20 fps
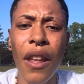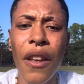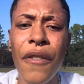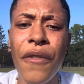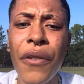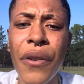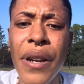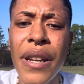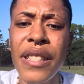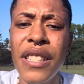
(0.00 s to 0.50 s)

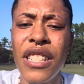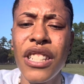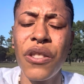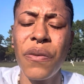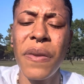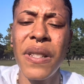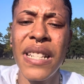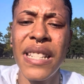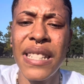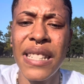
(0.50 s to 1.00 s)
For instance,
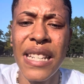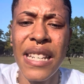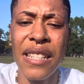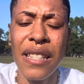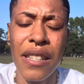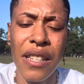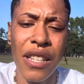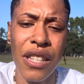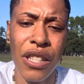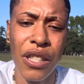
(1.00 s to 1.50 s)
when the
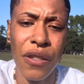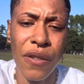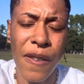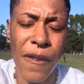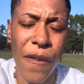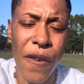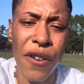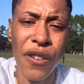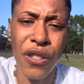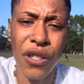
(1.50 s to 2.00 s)
season just
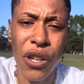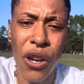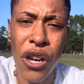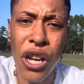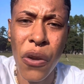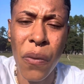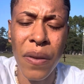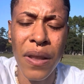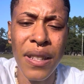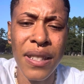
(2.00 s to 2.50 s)
first
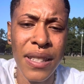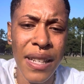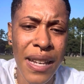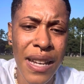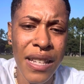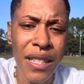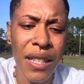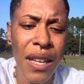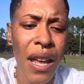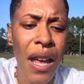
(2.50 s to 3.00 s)
started with the
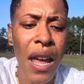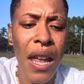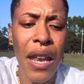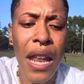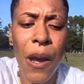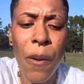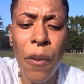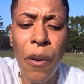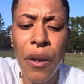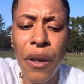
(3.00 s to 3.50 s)
Saints,
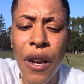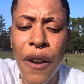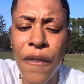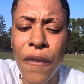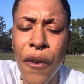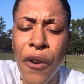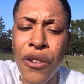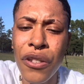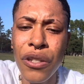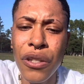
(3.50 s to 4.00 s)
they won their
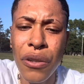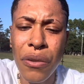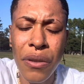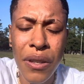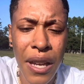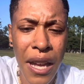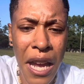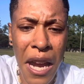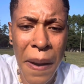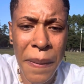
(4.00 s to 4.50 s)
first 2
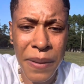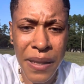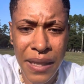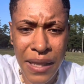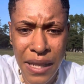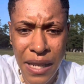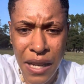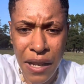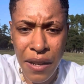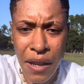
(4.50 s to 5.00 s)
games,
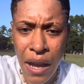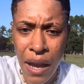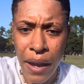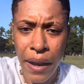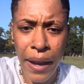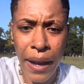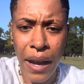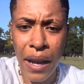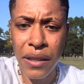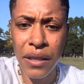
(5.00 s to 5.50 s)
and then
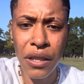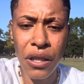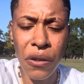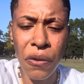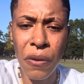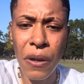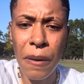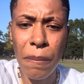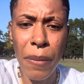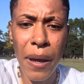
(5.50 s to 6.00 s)
they got to the
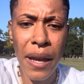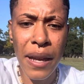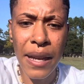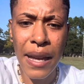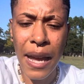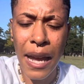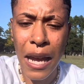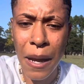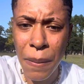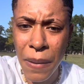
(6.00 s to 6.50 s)
Green Bay
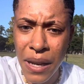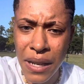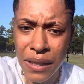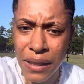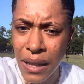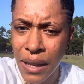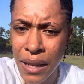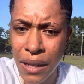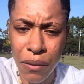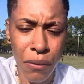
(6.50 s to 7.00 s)
game, and
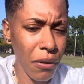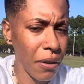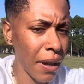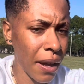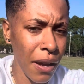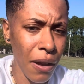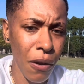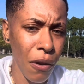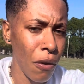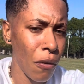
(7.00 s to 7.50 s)
it's like,
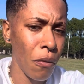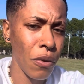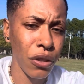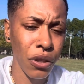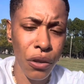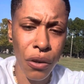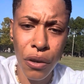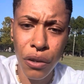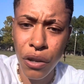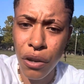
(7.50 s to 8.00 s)
okay, what's
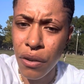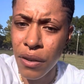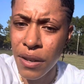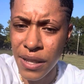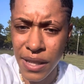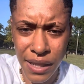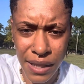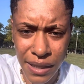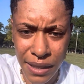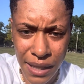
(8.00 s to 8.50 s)
going on? Is
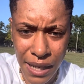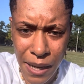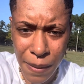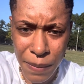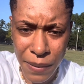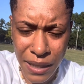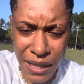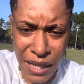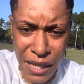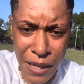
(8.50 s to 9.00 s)
this the
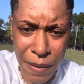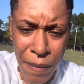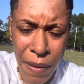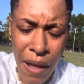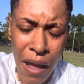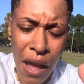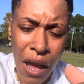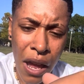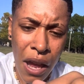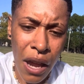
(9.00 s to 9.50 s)
same team?
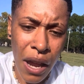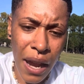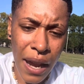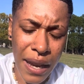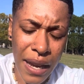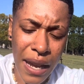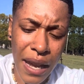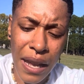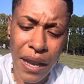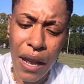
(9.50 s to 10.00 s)

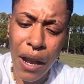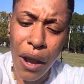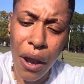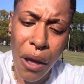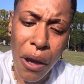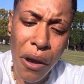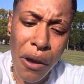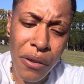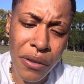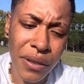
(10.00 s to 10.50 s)
And then they
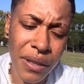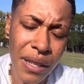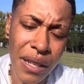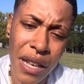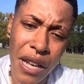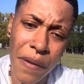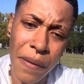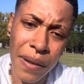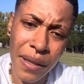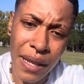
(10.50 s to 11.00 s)
lost and
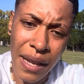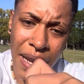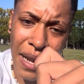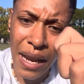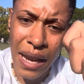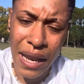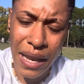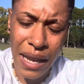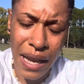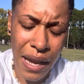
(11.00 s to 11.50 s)
everything,
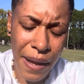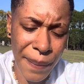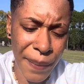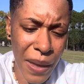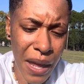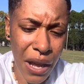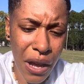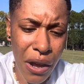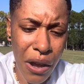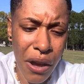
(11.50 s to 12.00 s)
and then
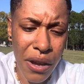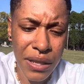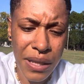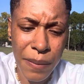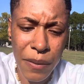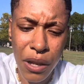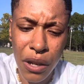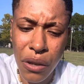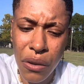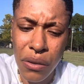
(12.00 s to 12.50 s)
it caused
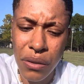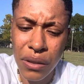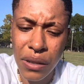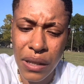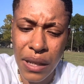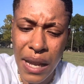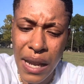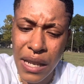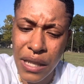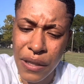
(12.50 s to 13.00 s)
them to lose the
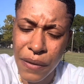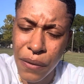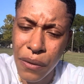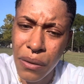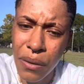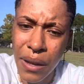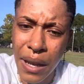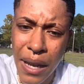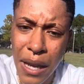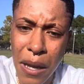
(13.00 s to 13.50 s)
next
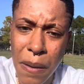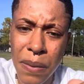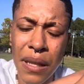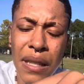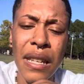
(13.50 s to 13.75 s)
few games.